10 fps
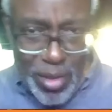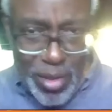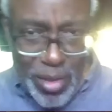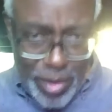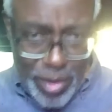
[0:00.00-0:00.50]
know
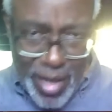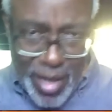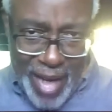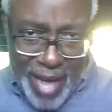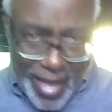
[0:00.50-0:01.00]
they're not
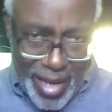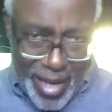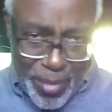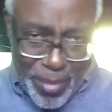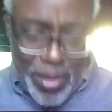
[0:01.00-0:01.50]
to hate them,
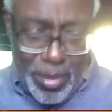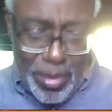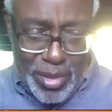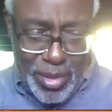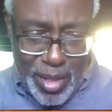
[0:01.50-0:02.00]
you know what I'm saying?
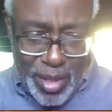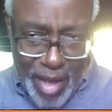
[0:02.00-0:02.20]
Or not